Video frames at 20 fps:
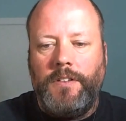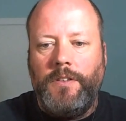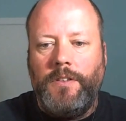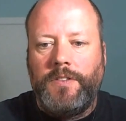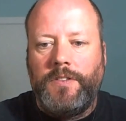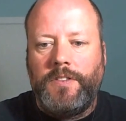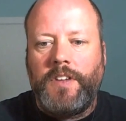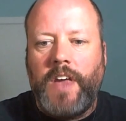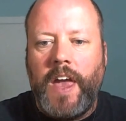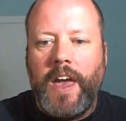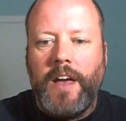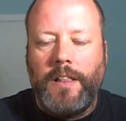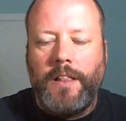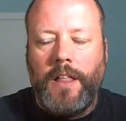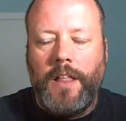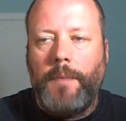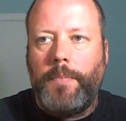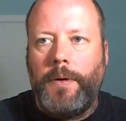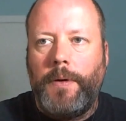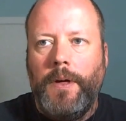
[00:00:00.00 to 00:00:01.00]
You scale
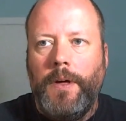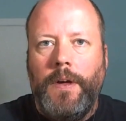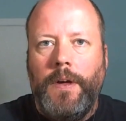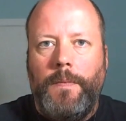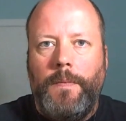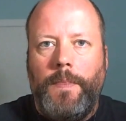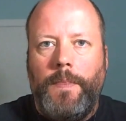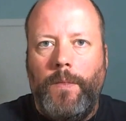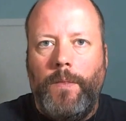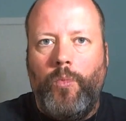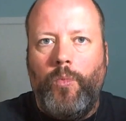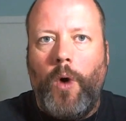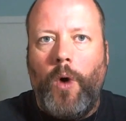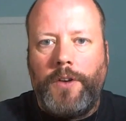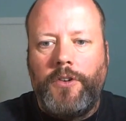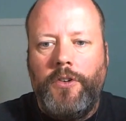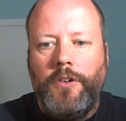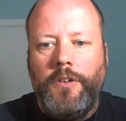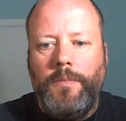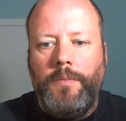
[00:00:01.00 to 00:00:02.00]
up what
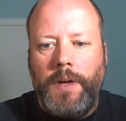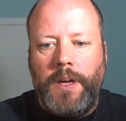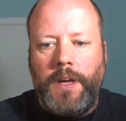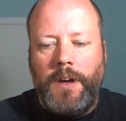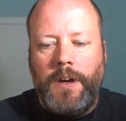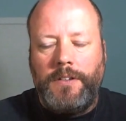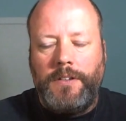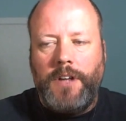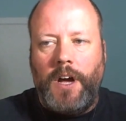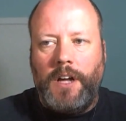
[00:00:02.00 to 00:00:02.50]
could be a,